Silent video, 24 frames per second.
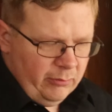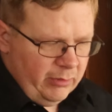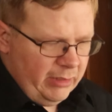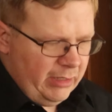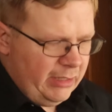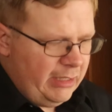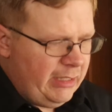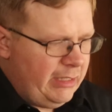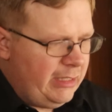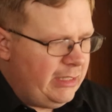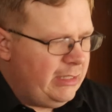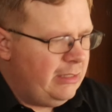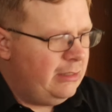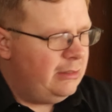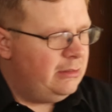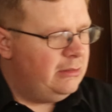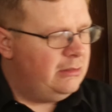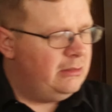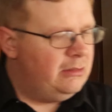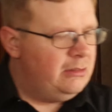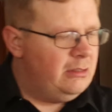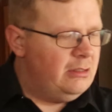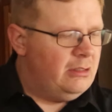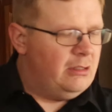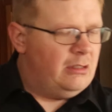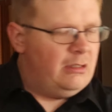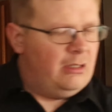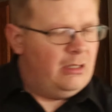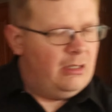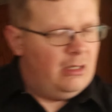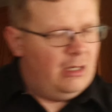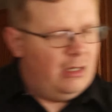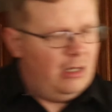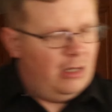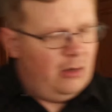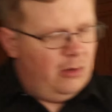going to need
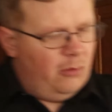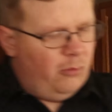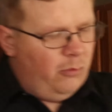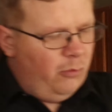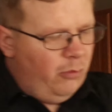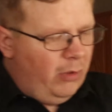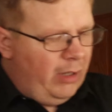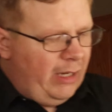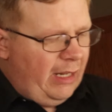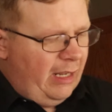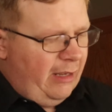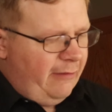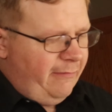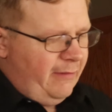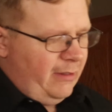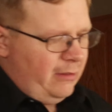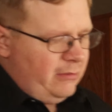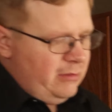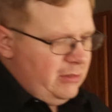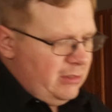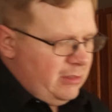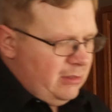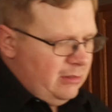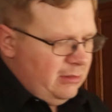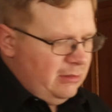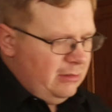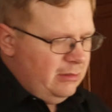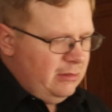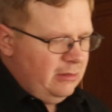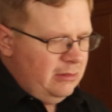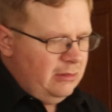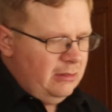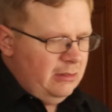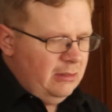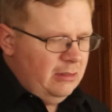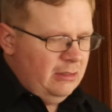1/2 ounce
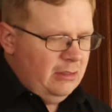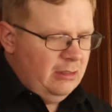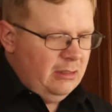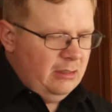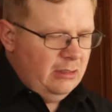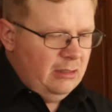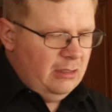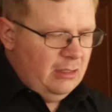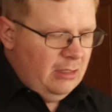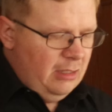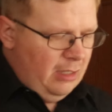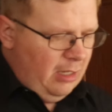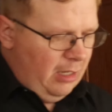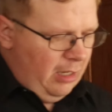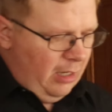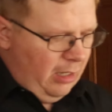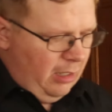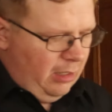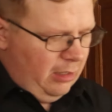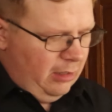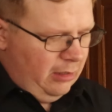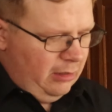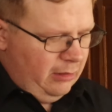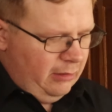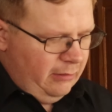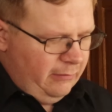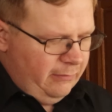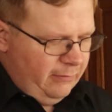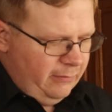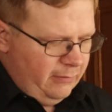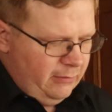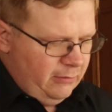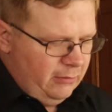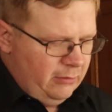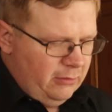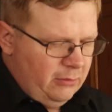of
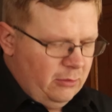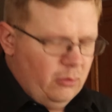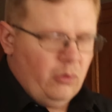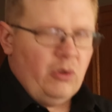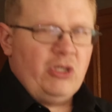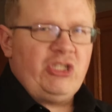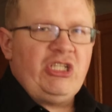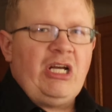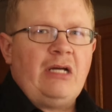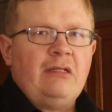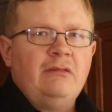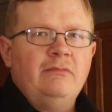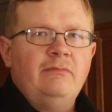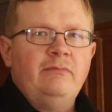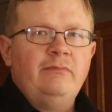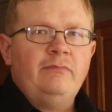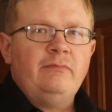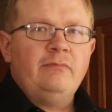orgeat.